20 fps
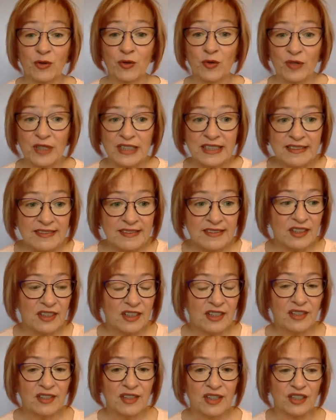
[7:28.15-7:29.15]

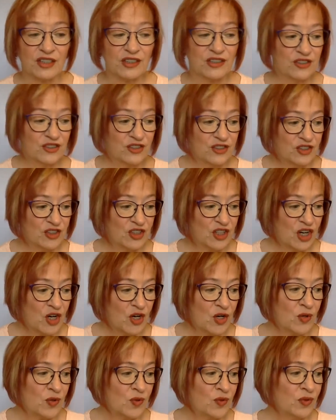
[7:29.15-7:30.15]
crystal or
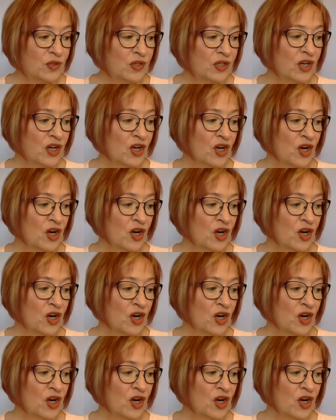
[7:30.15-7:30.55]
stone